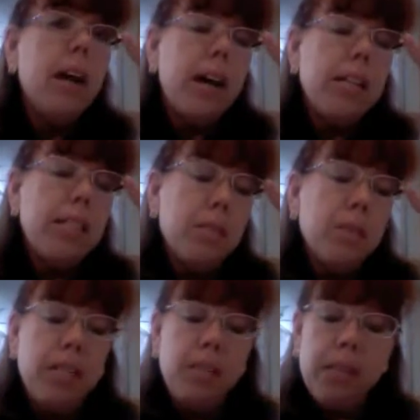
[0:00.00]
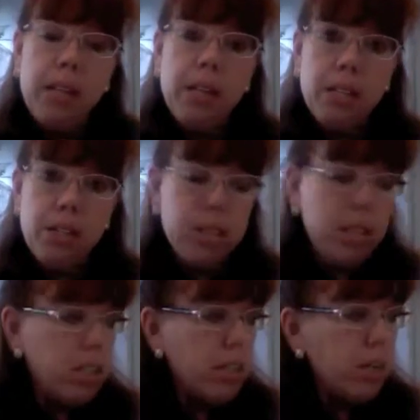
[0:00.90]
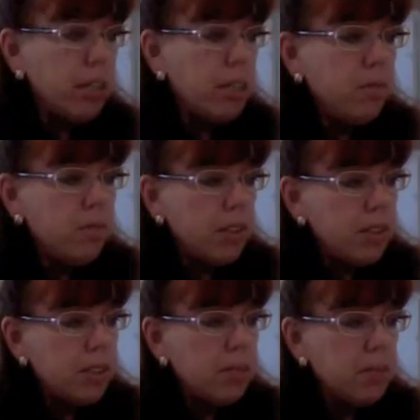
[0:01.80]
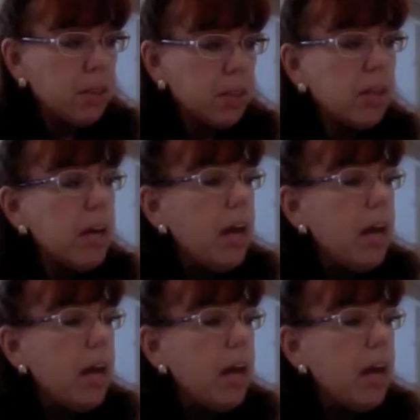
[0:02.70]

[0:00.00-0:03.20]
I still want it to be characterization. I want it to be very similar.